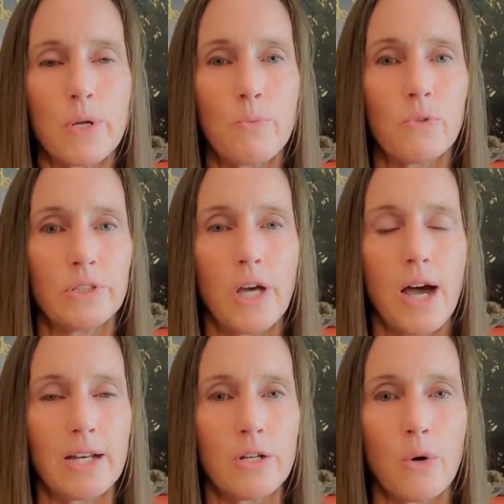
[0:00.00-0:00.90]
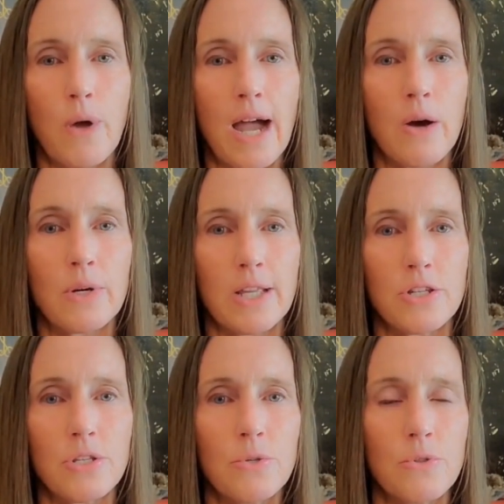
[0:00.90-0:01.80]
We will not go out
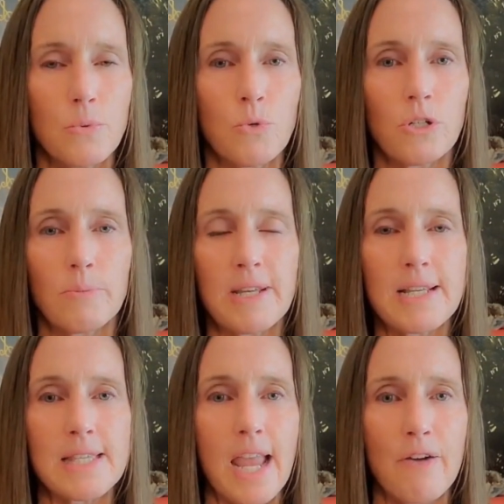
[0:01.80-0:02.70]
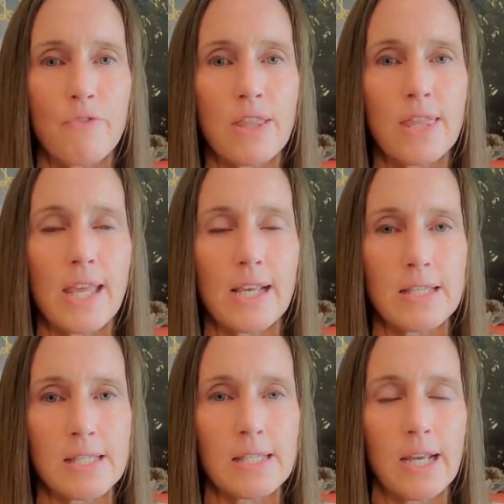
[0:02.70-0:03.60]
into the world because everything
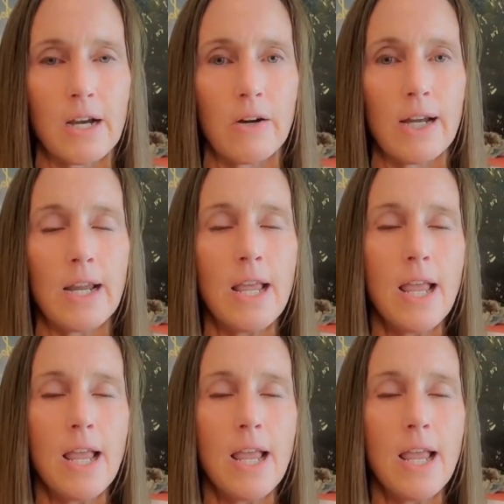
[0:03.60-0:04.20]
is scary.